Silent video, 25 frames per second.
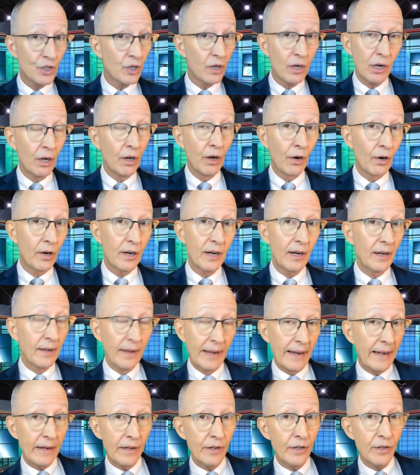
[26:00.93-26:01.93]
Clark
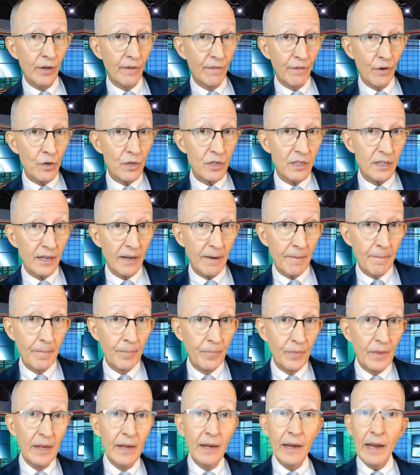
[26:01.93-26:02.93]
Atlanta University.
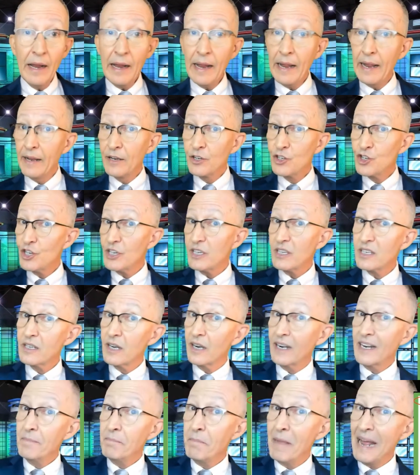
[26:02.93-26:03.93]
And she
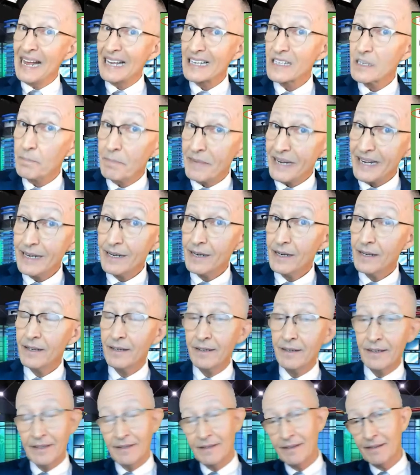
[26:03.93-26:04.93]
studied mass media,
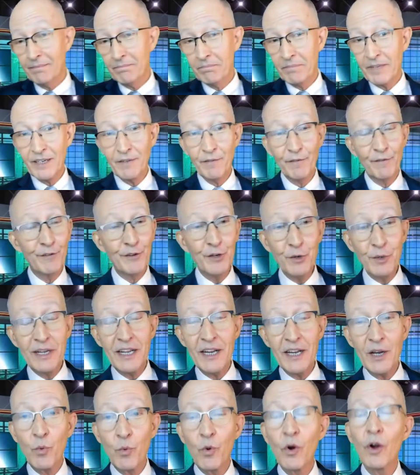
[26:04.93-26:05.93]
few
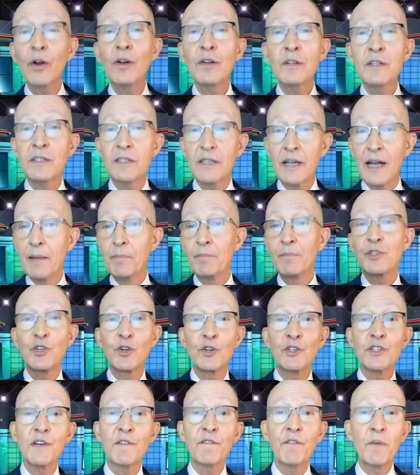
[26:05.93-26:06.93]
keywords. I'm
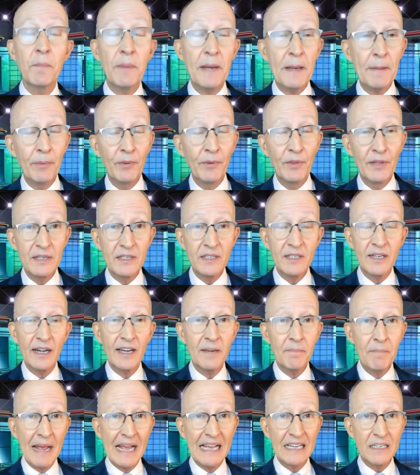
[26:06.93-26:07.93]
searching for people that
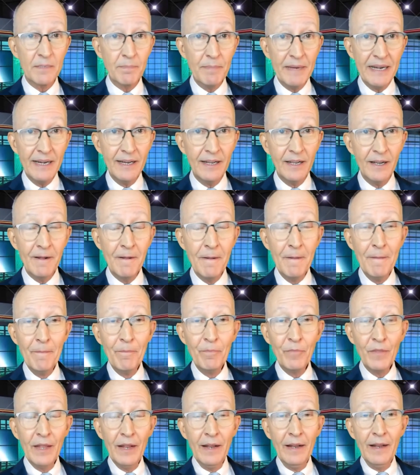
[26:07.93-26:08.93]
studied mass media.
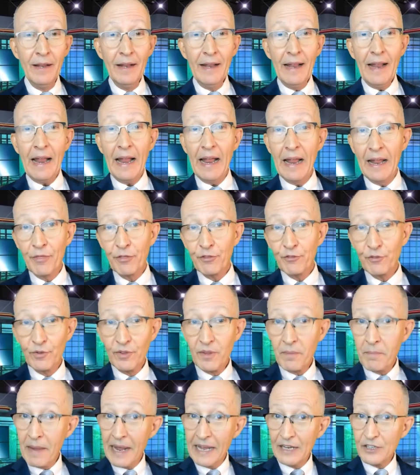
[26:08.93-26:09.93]
And through the
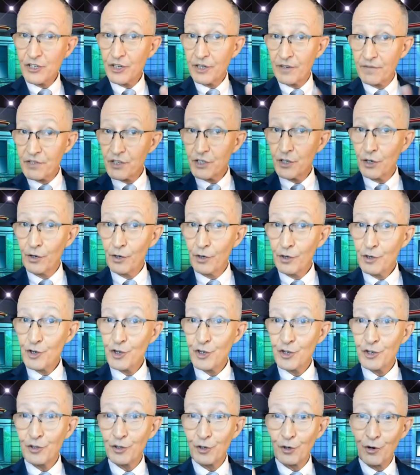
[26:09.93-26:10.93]
magic of
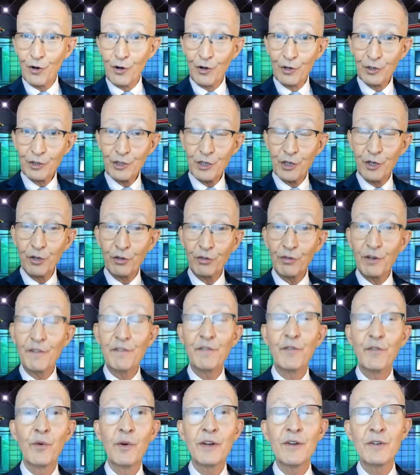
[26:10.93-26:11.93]
search, they're all two, three,
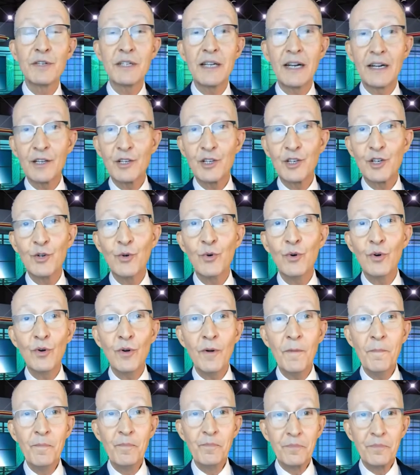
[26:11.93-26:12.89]
four years out of school.